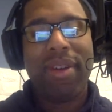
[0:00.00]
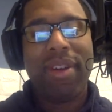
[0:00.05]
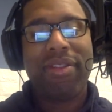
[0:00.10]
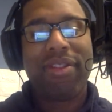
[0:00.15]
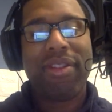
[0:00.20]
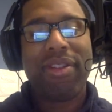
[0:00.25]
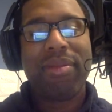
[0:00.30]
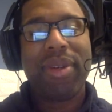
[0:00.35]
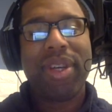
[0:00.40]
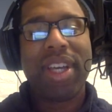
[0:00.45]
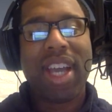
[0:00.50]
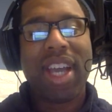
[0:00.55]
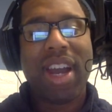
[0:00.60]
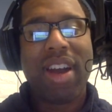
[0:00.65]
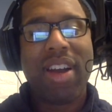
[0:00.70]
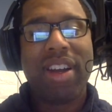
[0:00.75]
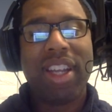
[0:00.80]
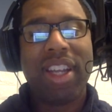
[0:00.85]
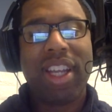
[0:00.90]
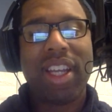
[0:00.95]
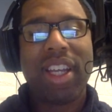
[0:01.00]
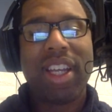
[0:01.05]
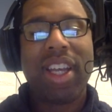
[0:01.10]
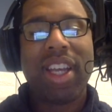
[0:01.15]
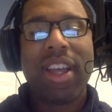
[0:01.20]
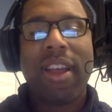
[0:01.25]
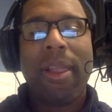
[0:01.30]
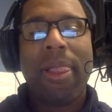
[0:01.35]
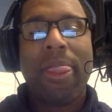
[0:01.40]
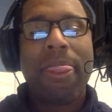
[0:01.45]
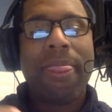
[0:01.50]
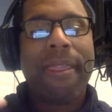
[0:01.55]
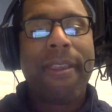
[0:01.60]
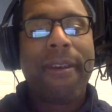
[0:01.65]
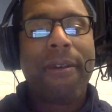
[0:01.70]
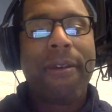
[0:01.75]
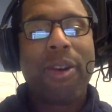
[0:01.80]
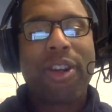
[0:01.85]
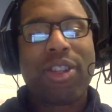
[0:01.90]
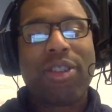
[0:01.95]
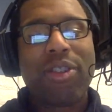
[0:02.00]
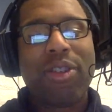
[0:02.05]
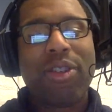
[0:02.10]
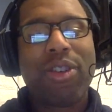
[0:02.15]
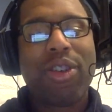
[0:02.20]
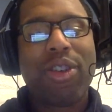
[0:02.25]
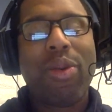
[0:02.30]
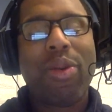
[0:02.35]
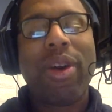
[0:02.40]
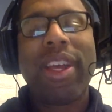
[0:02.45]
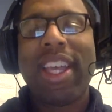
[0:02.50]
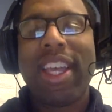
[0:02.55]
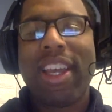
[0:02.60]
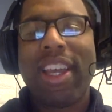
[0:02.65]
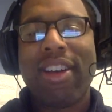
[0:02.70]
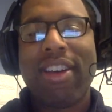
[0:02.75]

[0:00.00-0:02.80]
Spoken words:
Familiarity. What you're doing here